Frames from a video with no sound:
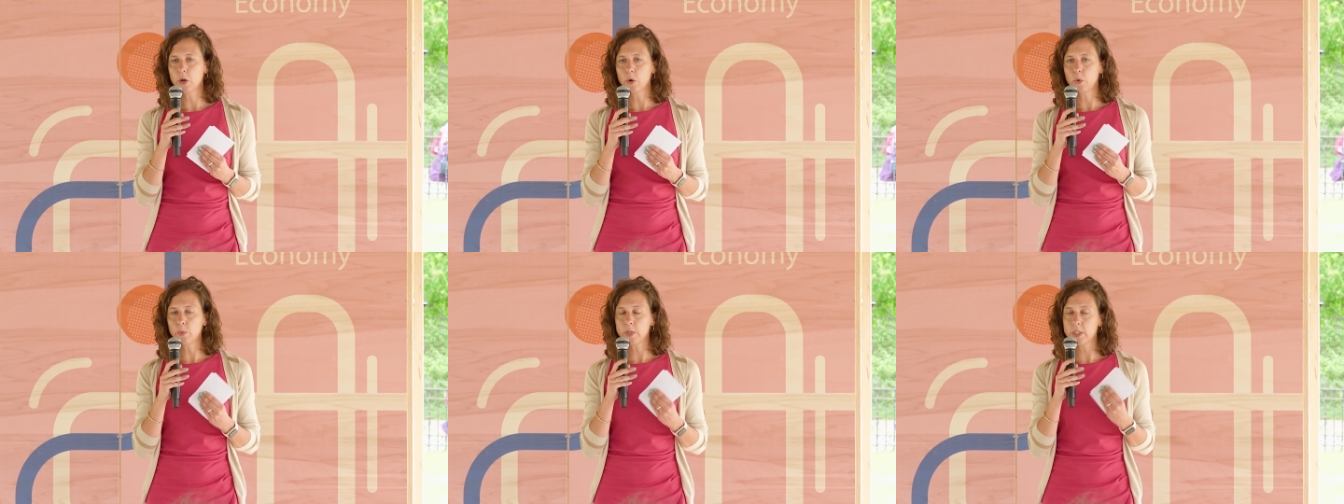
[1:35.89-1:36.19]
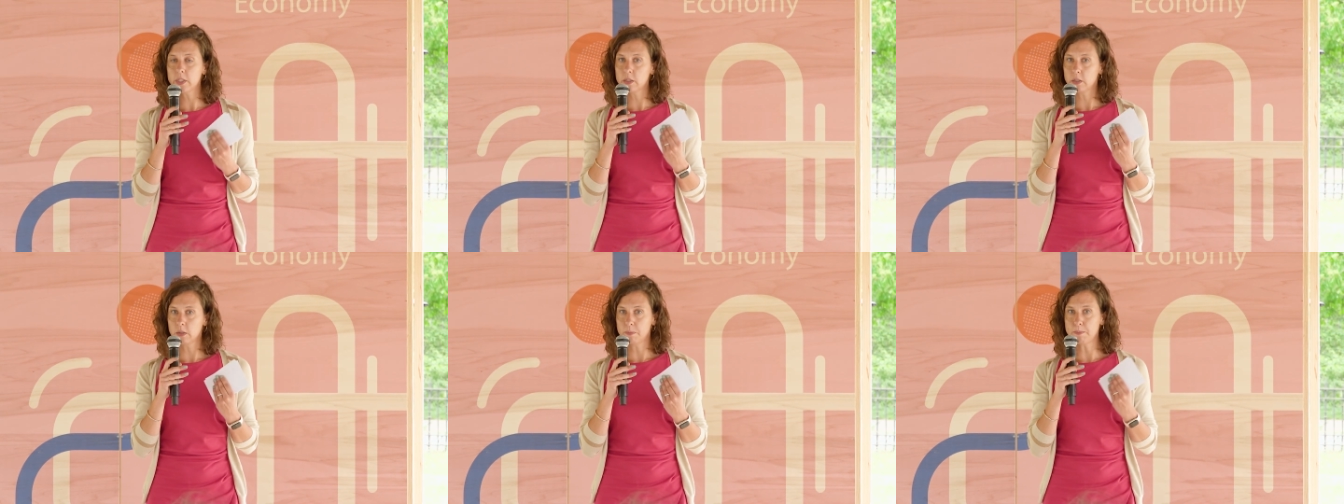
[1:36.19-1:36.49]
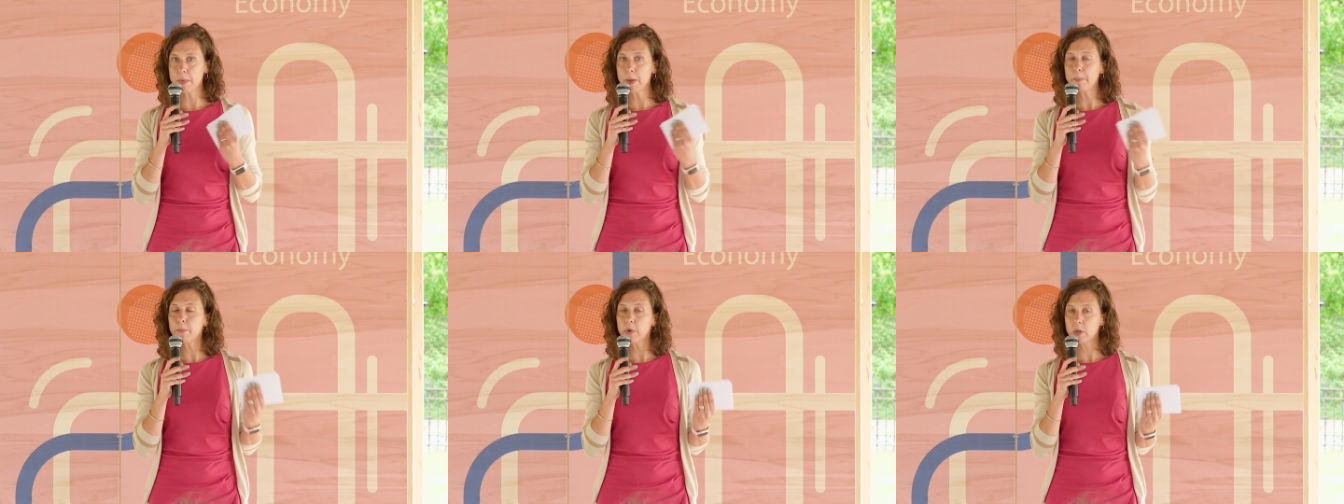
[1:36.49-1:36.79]
with
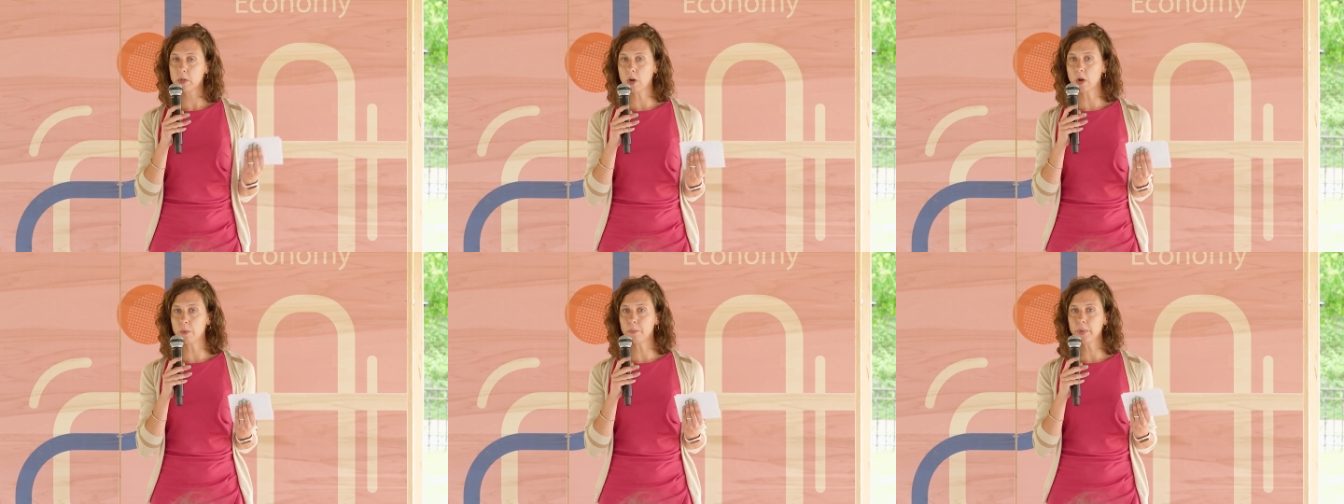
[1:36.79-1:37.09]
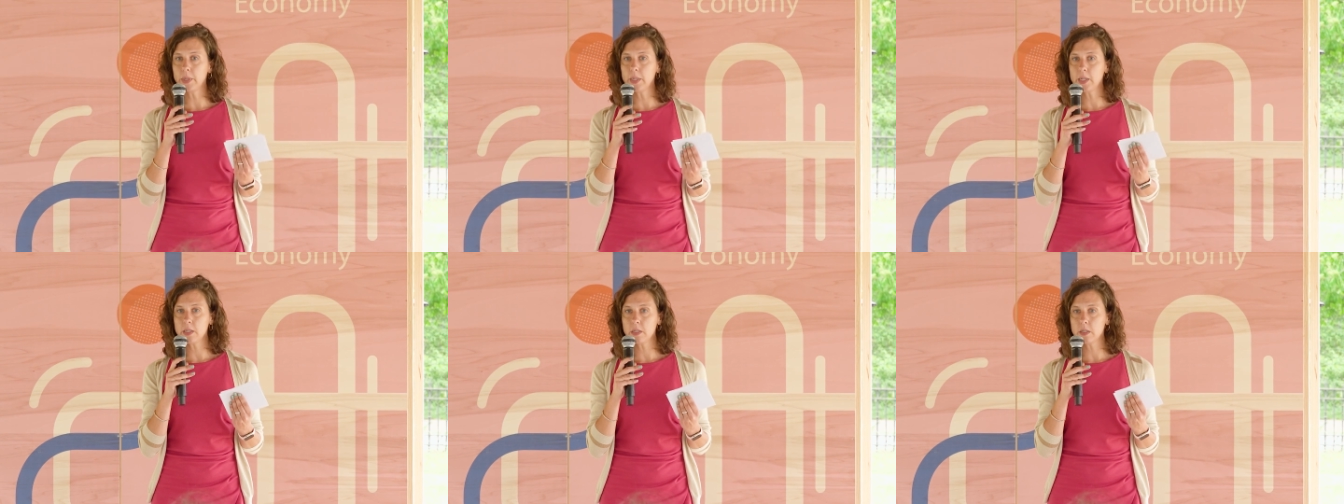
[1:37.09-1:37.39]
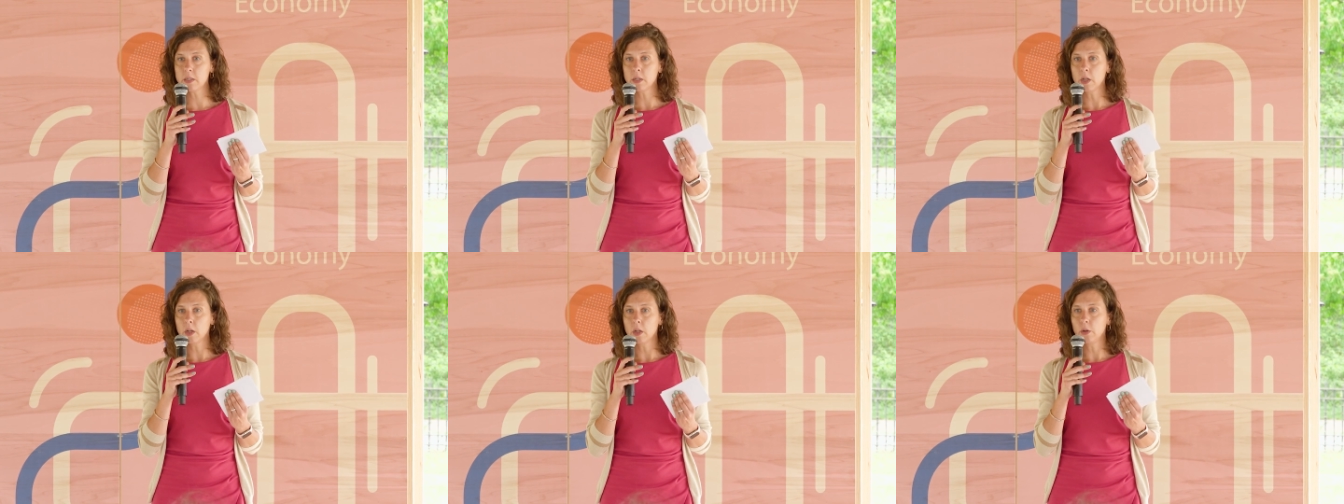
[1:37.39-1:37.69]
member
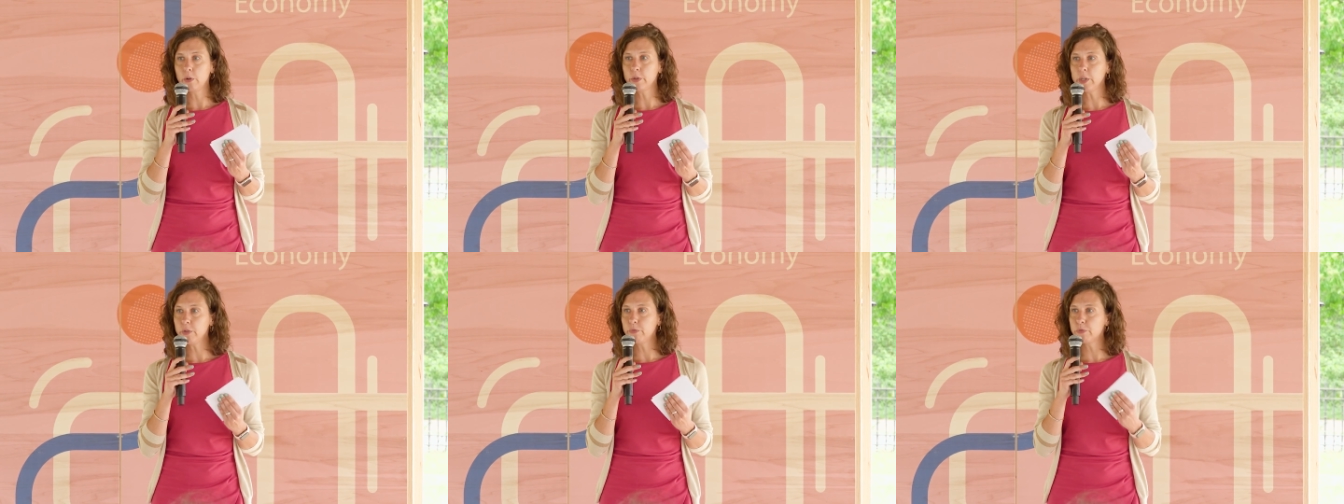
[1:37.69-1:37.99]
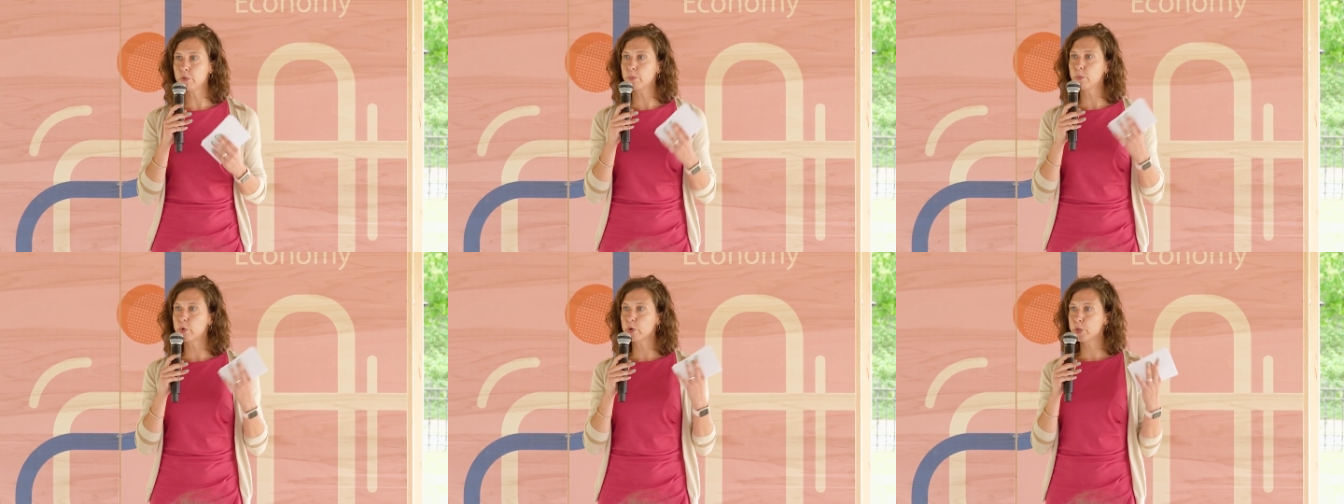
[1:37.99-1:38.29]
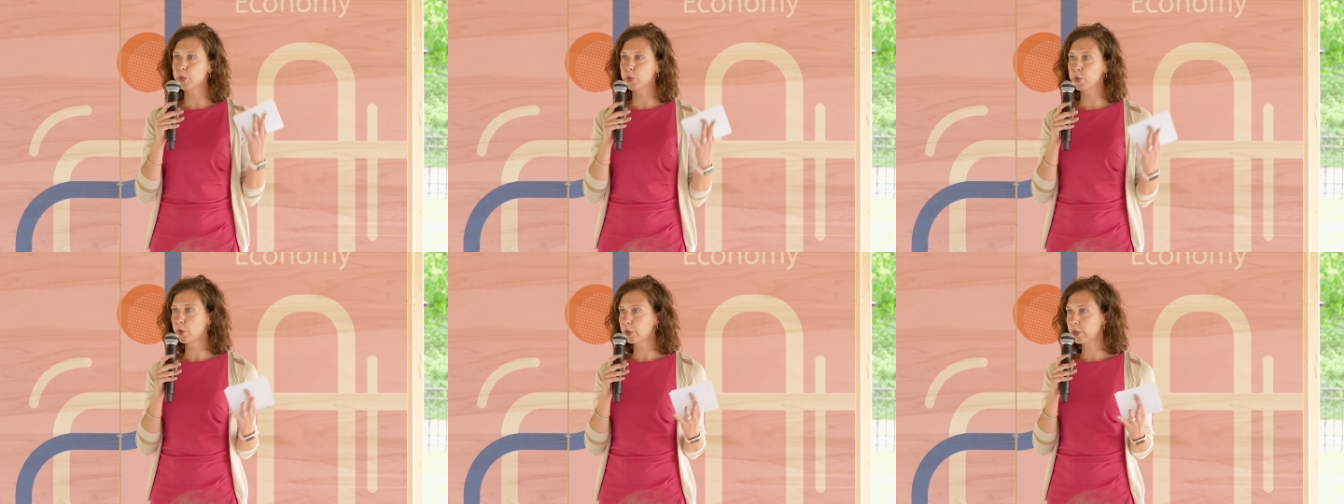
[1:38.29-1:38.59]
companies looking for more
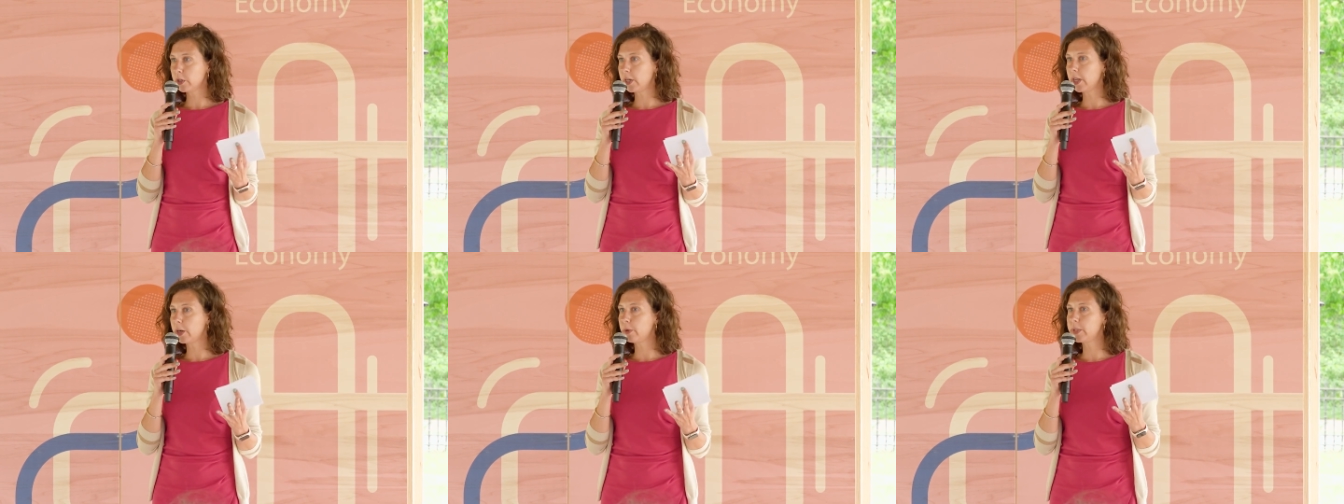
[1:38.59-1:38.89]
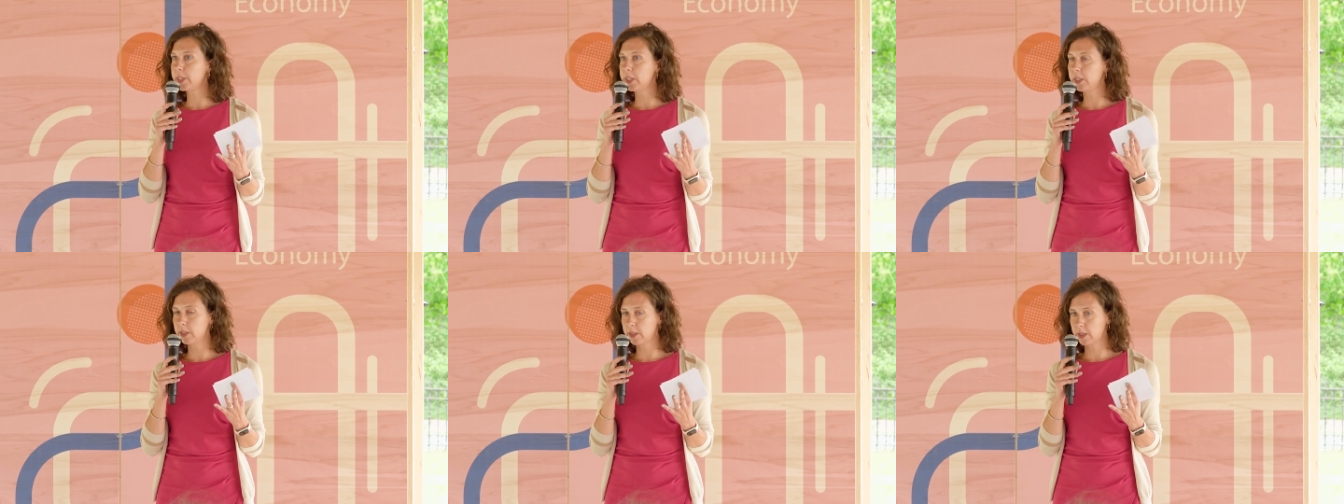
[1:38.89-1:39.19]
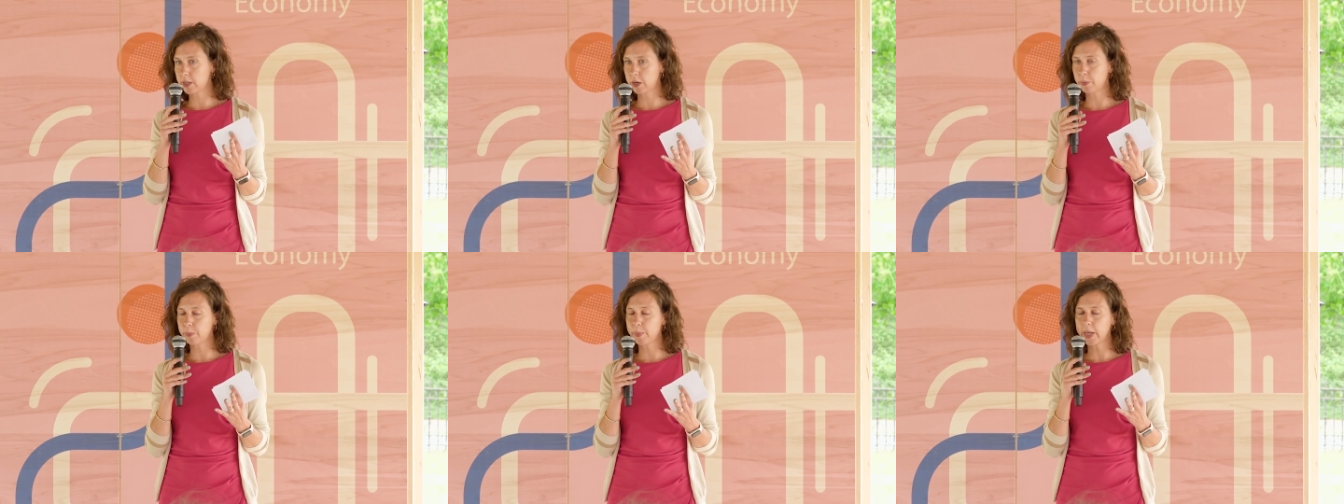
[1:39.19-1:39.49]
circularity in
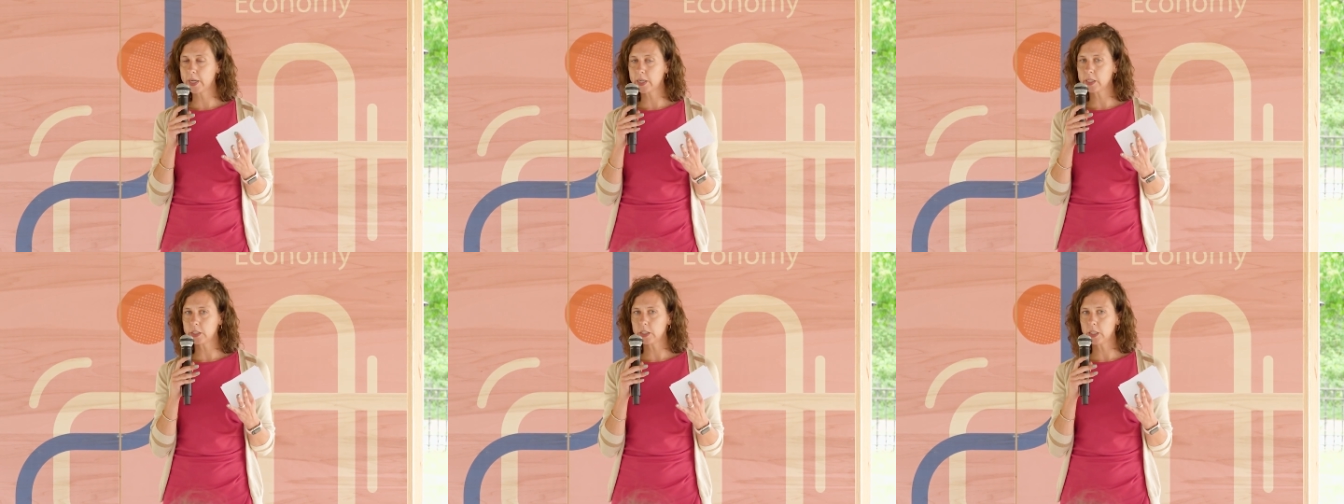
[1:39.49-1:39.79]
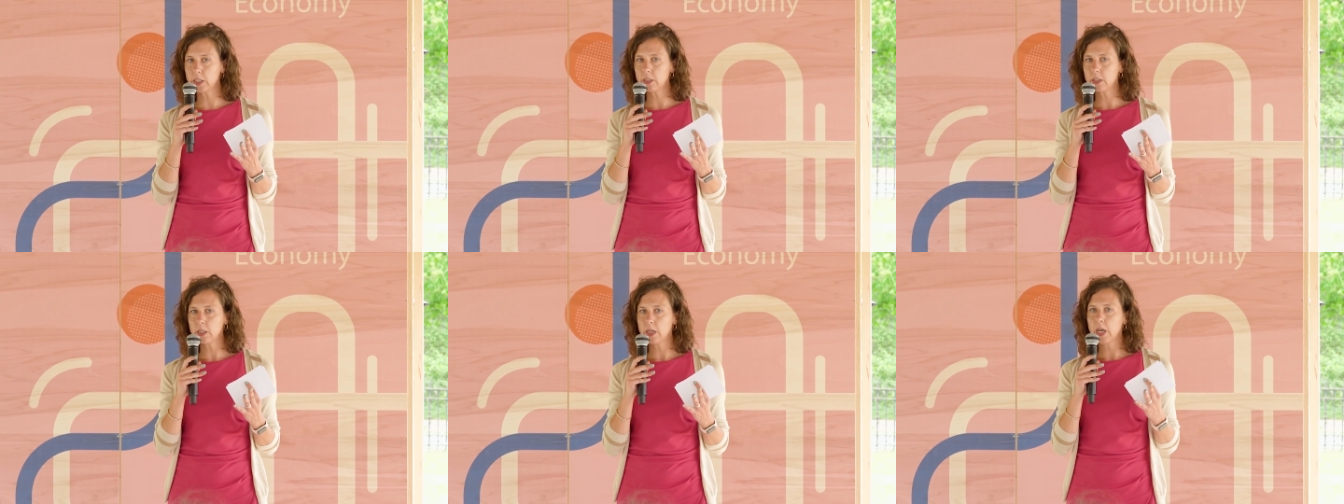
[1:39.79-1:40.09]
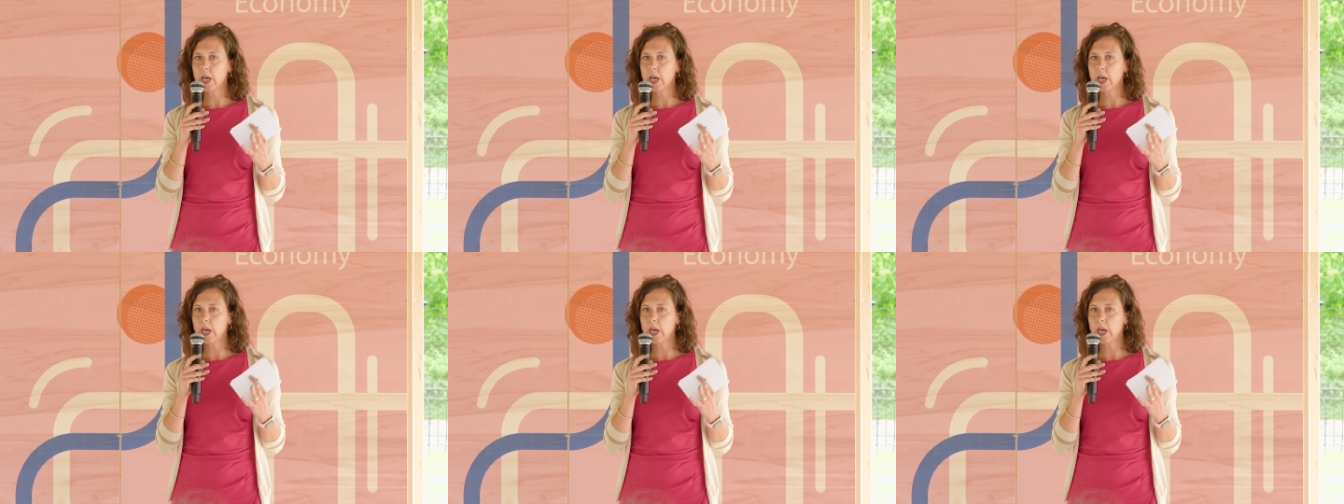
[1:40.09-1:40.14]
their packaging,